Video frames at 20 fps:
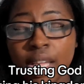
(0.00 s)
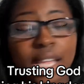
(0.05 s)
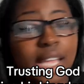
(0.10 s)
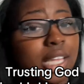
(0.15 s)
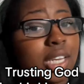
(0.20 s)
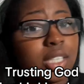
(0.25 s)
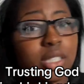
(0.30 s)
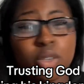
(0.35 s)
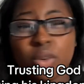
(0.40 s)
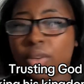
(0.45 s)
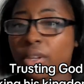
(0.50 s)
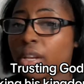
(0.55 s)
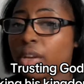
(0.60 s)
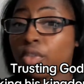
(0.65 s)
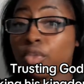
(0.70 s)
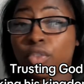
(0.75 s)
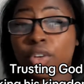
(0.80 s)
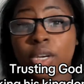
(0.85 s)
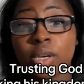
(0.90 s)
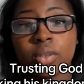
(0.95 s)
And it's gonna get
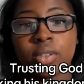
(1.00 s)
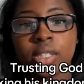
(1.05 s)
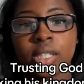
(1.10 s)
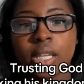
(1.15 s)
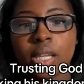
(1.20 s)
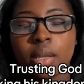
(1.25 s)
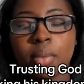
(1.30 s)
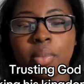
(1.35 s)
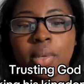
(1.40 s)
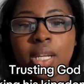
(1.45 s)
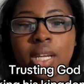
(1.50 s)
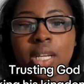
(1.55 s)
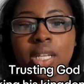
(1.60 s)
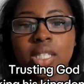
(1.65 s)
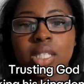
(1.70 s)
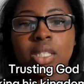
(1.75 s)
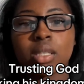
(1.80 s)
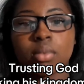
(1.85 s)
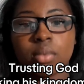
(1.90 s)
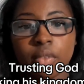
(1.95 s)
real deep
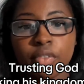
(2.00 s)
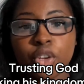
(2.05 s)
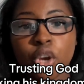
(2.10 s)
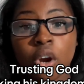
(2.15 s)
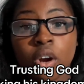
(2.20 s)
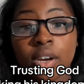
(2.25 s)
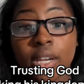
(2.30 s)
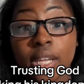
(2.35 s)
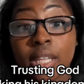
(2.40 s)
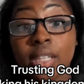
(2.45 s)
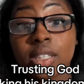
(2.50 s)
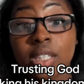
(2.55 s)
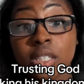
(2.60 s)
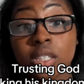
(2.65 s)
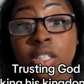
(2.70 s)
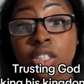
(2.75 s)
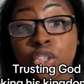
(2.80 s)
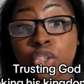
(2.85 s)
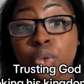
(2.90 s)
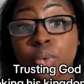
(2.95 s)
because some of y'all are in this
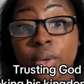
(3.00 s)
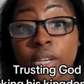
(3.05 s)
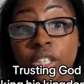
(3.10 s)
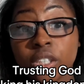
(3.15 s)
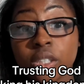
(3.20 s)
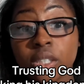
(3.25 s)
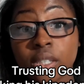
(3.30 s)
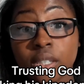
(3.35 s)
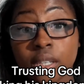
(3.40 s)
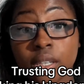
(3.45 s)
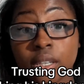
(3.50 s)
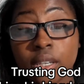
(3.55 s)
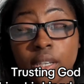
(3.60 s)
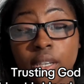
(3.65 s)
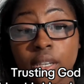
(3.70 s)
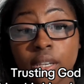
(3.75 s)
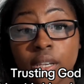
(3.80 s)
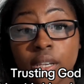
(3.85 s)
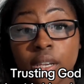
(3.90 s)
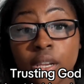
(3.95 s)
situation.
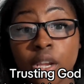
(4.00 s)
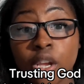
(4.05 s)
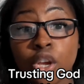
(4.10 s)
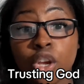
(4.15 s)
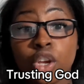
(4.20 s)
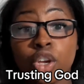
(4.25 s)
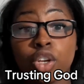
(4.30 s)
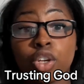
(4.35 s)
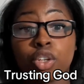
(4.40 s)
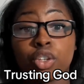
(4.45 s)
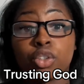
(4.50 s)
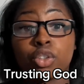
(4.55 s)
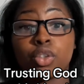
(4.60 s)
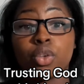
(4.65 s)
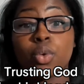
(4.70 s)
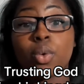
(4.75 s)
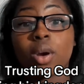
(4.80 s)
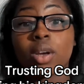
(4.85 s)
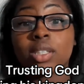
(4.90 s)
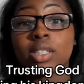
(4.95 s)

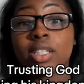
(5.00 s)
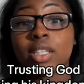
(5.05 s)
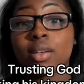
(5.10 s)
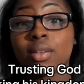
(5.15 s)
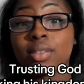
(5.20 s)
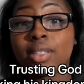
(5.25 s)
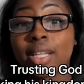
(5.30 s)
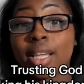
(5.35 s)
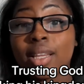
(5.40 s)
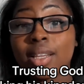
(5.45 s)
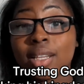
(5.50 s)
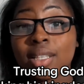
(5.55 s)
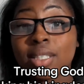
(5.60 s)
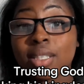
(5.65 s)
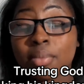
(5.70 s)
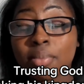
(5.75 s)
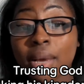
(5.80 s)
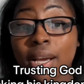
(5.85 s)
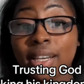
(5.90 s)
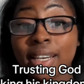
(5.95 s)
You are still dating
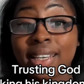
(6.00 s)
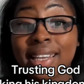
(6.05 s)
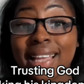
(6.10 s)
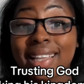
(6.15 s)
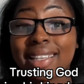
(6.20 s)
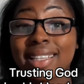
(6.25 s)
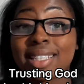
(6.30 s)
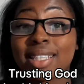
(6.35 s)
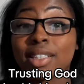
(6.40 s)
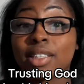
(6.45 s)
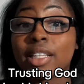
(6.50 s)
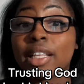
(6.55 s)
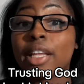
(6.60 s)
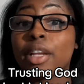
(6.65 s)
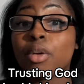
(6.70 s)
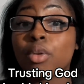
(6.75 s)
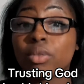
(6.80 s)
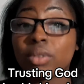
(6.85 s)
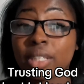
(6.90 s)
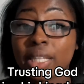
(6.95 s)
somebody that is
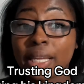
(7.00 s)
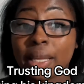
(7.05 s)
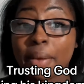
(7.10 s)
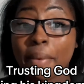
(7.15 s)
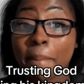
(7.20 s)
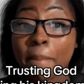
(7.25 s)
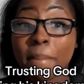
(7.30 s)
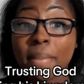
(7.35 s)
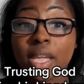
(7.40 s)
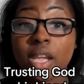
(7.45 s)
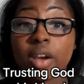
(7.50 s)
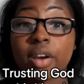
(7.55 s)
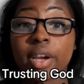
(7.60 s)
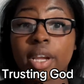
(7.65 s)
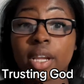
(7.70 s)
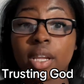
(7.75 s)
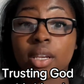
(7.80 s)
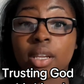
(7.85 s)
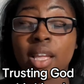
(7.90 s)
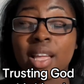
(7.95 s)
legally
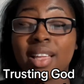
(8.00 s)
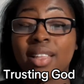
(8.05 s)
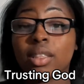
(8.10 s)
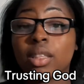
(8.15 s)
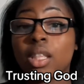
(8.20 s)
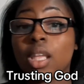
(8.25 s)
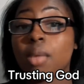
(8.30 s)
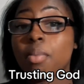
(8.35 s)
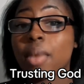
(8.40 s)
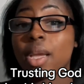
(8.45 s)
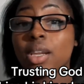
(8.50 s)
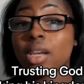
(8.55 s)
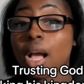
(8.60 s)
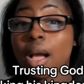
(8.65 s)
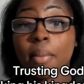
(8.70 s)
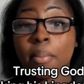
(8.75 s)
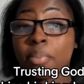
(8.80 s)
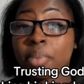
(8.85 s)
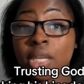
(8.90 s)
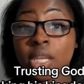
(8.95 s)
married. They may
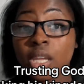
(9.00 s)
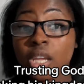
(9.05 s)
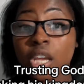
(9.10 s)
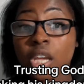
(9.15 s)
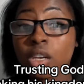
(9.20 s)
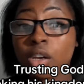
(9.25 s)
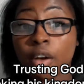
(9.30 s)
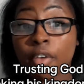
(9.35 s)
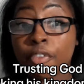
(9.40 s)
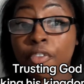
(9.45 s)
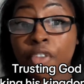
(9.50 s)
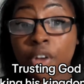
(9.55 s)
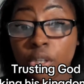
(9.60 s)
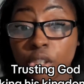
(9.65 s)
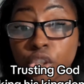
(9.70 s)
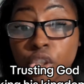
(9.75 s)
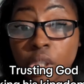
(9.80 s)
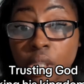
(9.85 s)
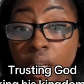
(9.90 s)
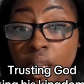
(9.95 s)
not be in a
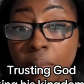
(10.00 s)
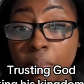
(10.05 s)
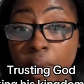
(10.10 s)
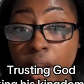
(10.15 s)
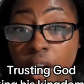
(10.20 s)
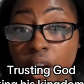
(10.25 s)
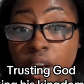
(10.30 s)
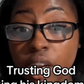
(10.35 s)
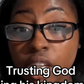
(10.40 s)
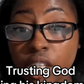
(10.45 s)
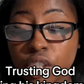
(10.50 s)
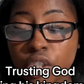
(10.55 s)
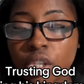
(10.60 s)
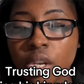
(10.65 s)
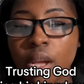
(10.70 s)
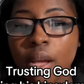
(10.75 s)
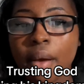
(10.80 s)
functioning marriage,